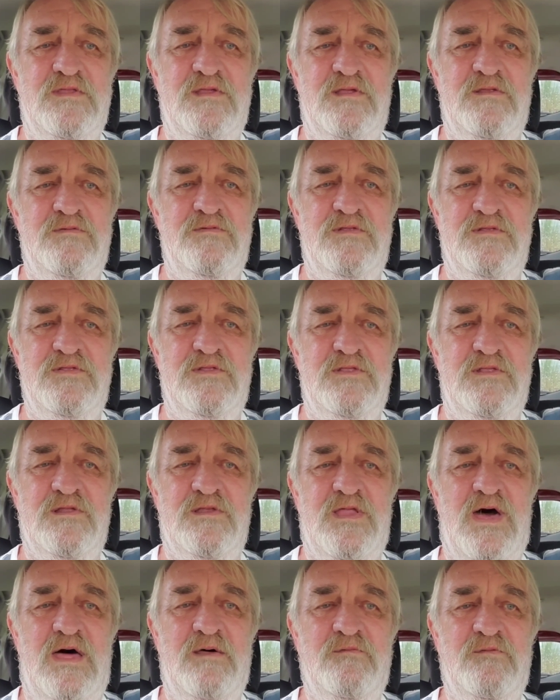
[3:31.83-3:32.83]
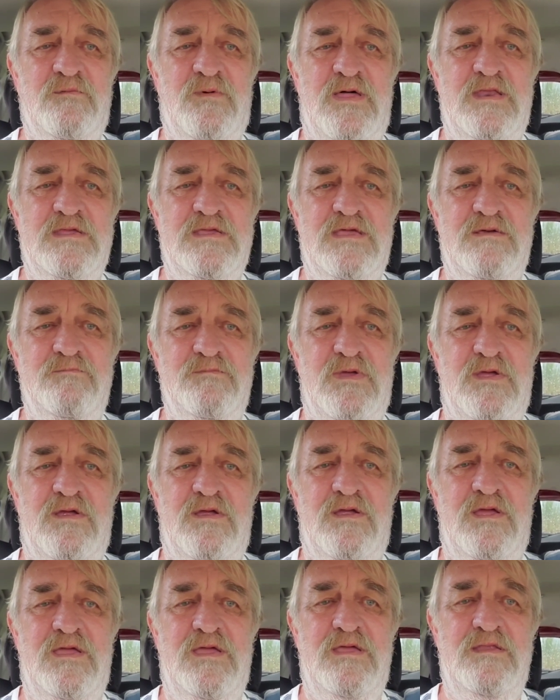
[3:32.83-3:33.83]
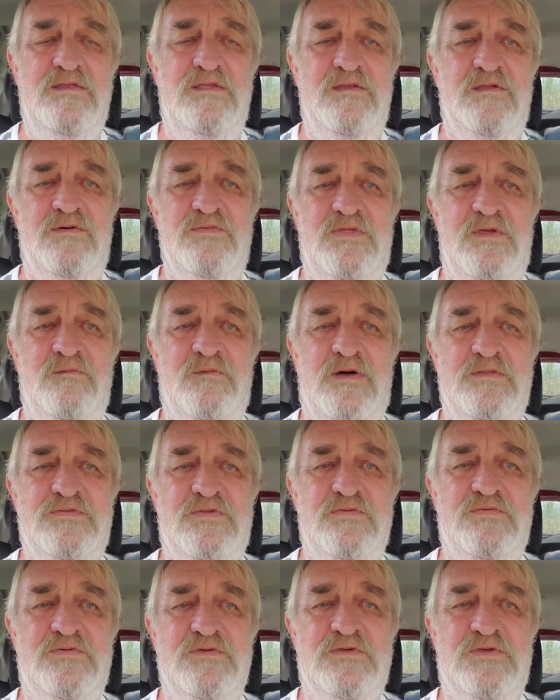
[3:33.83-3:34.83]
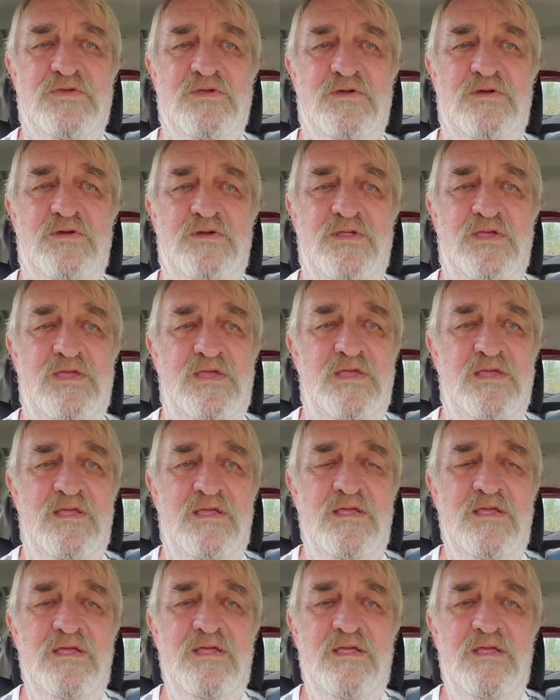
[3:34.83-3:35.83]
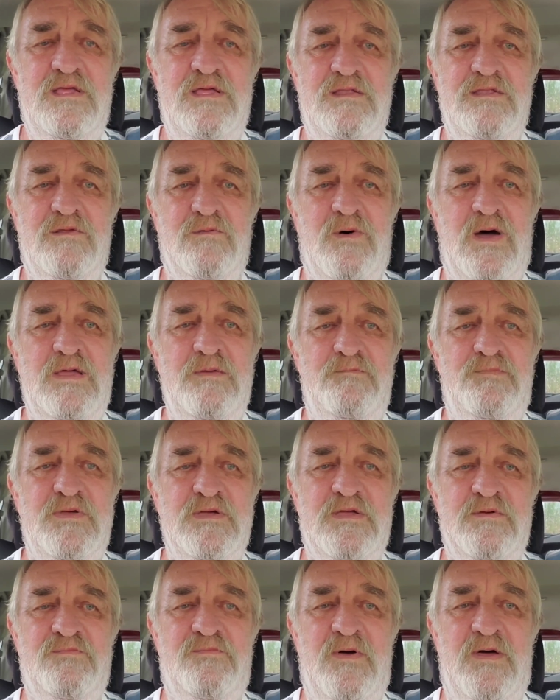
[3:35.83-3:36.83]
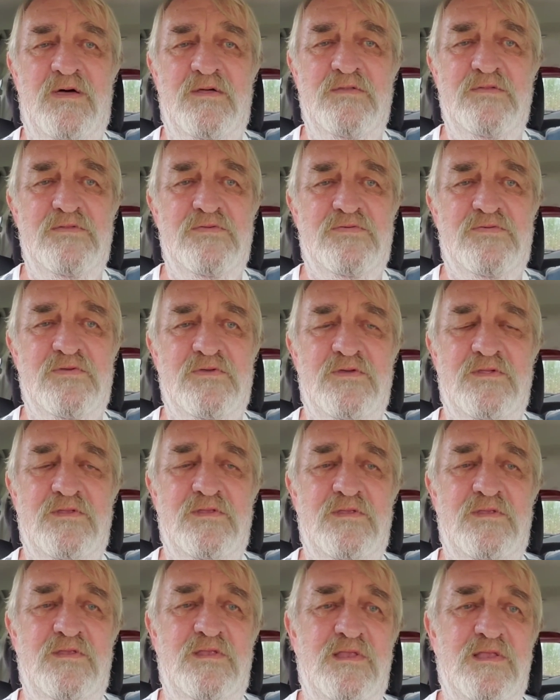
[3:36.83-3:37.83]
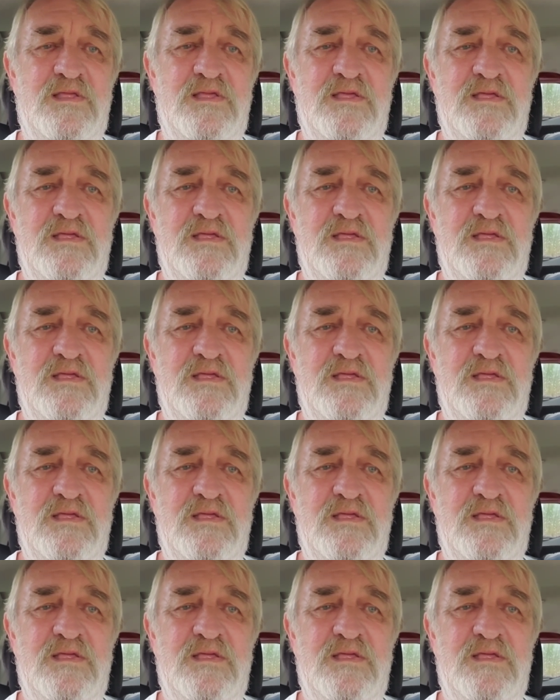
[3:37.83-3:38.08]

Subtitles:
A lot of them want to get married, they want the security, the white picket fence, and